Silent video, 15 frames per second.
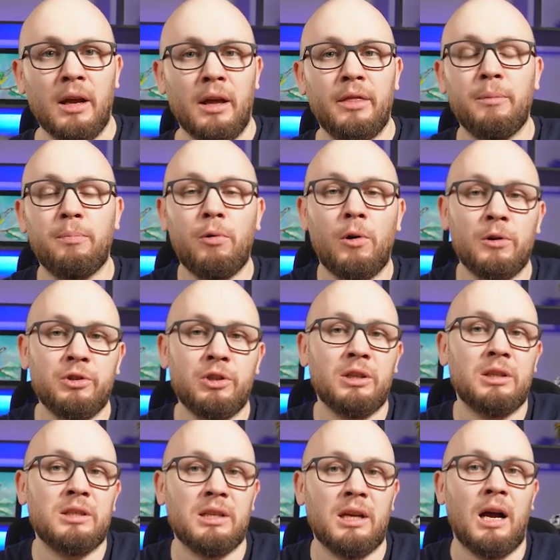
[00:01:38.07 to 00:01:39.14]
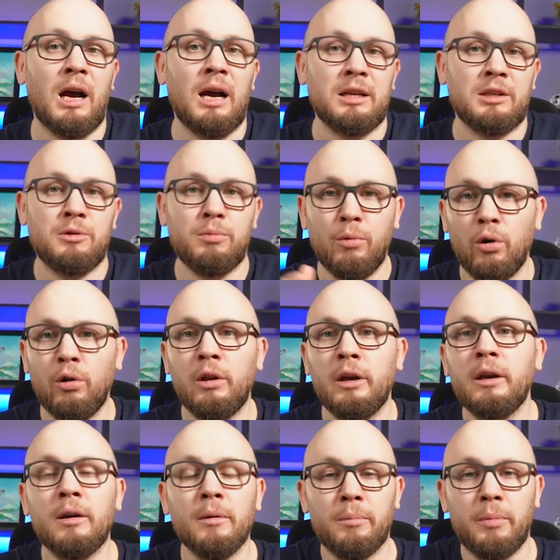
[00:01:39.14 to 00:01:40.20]
the projects are small
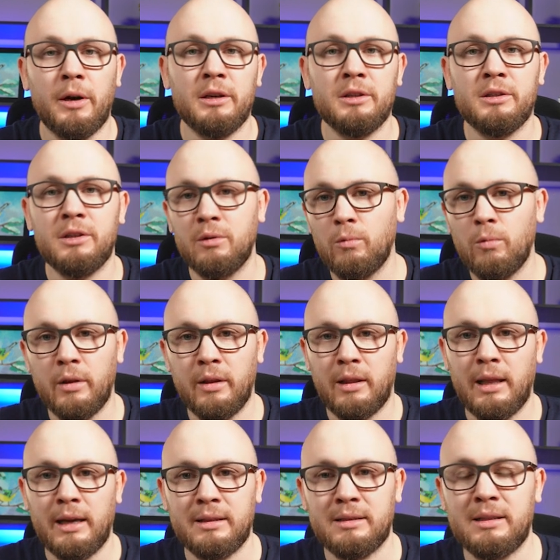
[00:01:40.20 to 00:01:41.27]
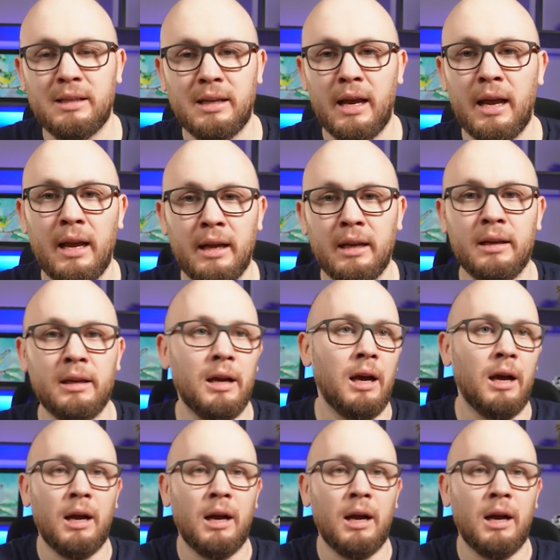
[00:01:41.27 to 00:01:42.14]
in comparison with, let's say,